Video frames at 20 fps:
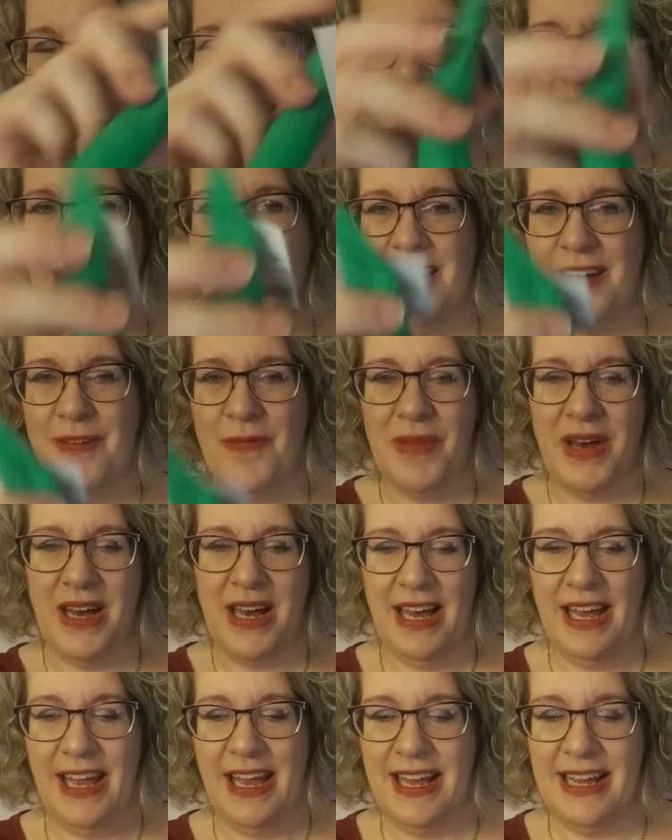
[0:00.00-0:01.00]
And
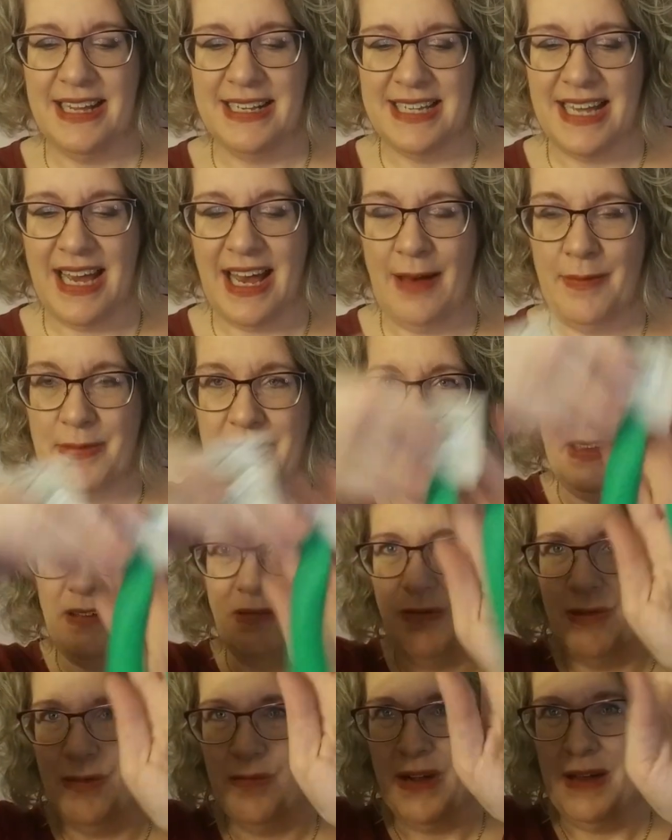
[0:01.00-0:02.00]
my
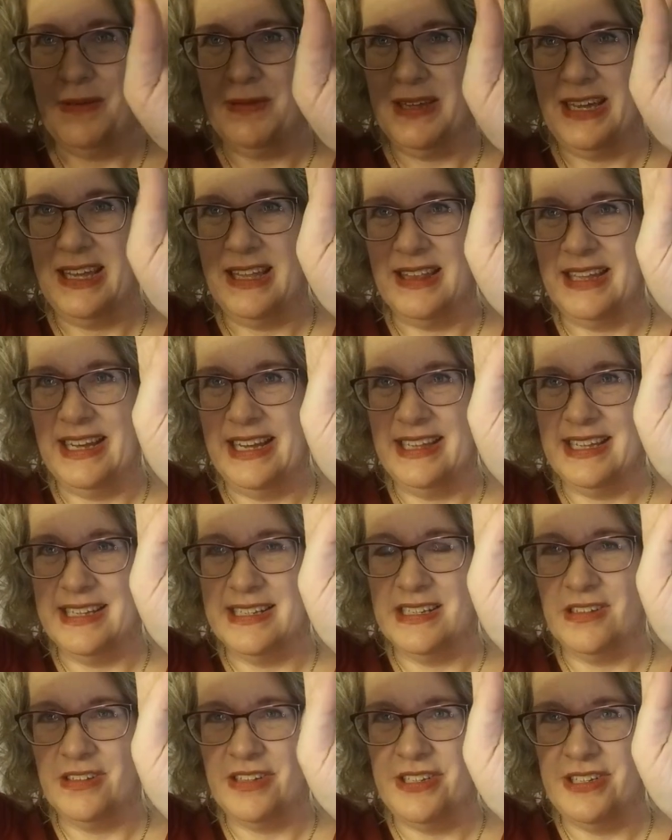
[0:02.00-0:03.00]
tabby will probably like
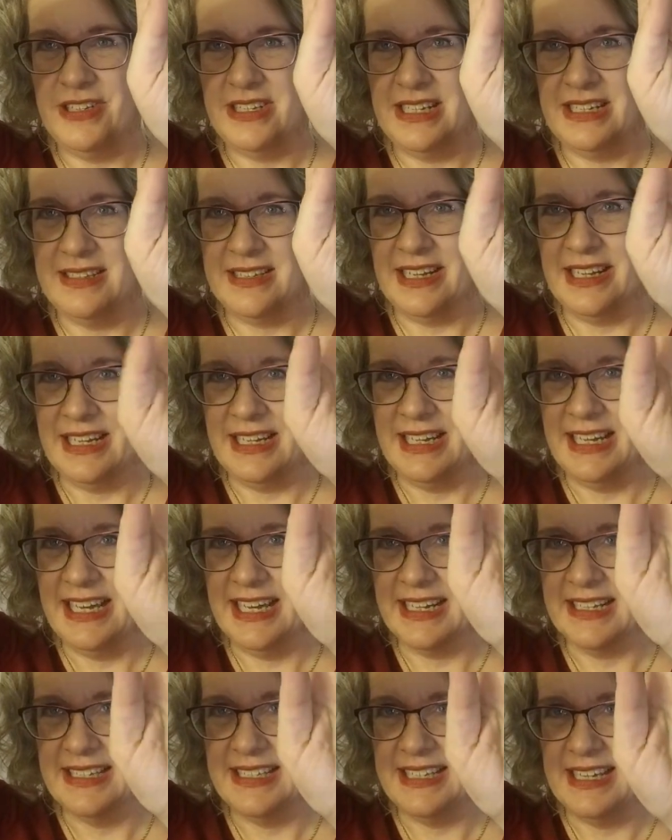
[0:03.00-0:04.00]
this. He'll use it as like a
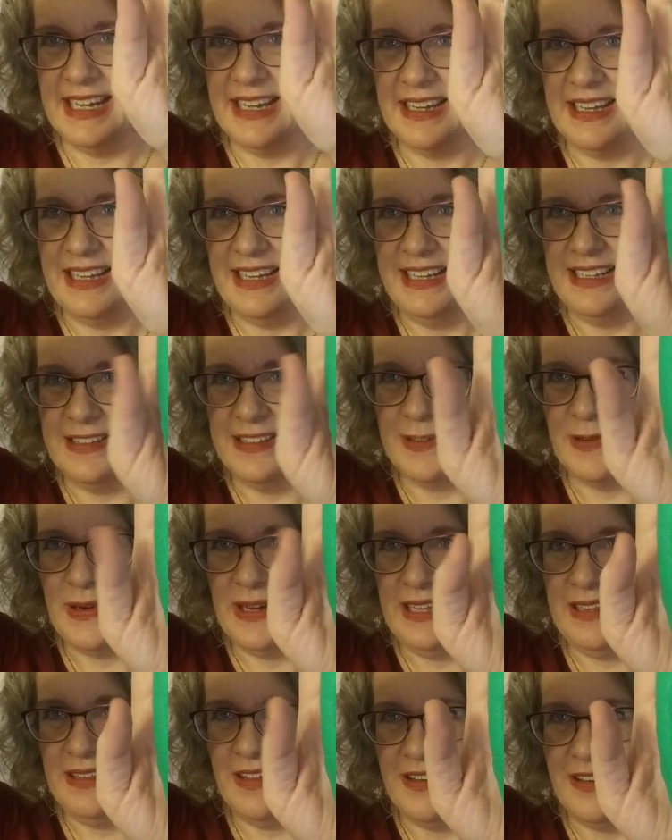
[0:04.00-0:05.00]
kick stick. It is
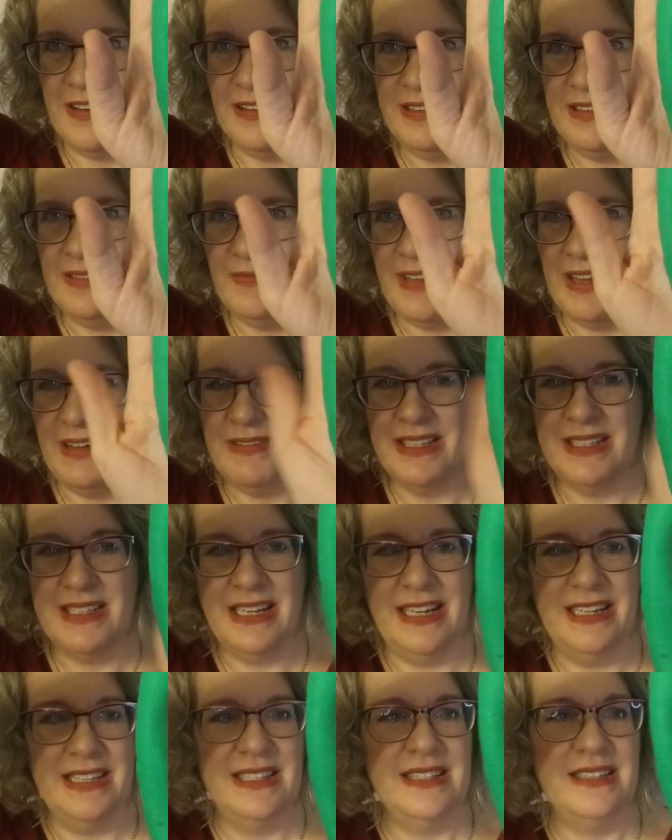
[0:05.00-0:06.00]
quite long. I would
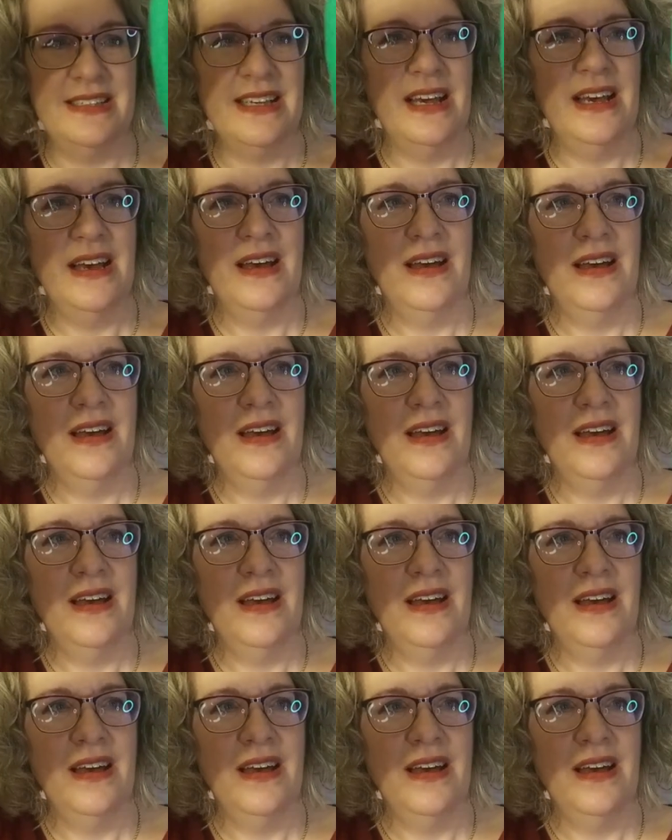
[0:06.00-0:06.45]
say it's